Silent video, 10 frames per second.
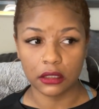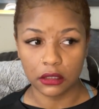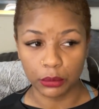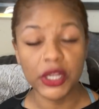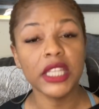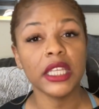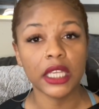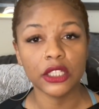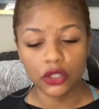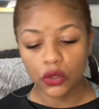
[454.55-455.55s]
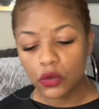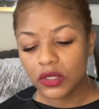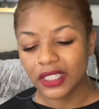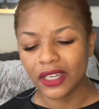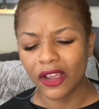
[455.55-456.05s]
breathing
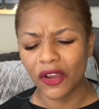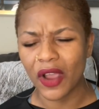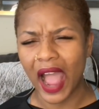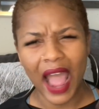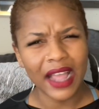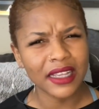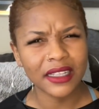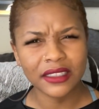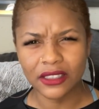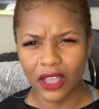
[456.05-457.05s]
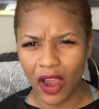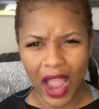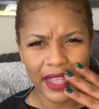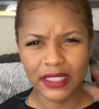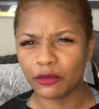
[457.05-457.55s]
issues, and her eyes
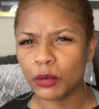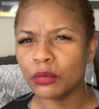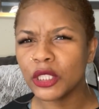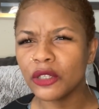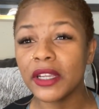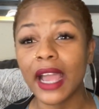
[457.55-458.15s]
have been blurry.